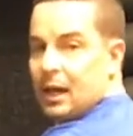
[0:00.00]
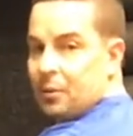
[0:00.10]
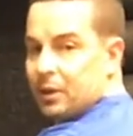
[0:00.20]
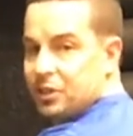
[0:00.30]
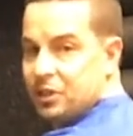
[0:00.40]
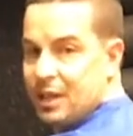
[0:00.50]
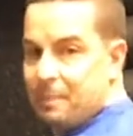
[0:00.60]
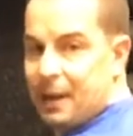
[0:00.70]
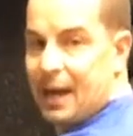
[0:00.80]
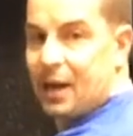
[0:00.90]
I want to
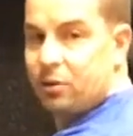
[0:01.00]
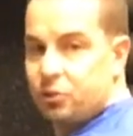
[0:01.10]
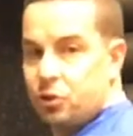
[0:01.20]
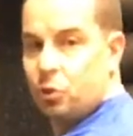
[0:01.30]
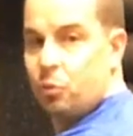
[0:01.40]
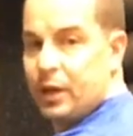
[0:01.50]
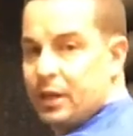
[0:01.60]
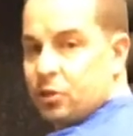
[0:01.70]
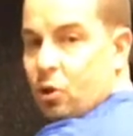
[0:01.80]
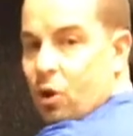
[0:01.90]
step out so the
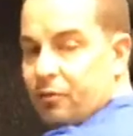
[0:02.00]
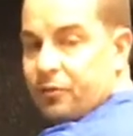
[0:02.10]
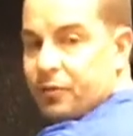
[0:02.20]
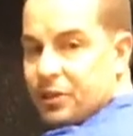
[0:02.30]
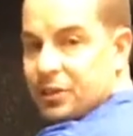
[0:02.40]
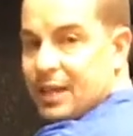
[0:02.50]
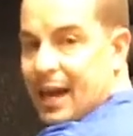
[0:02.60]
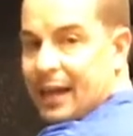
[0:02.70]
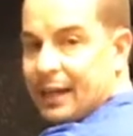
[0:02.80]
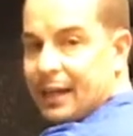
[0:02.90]
weight is off of the
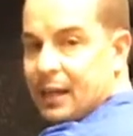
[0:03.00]
stack.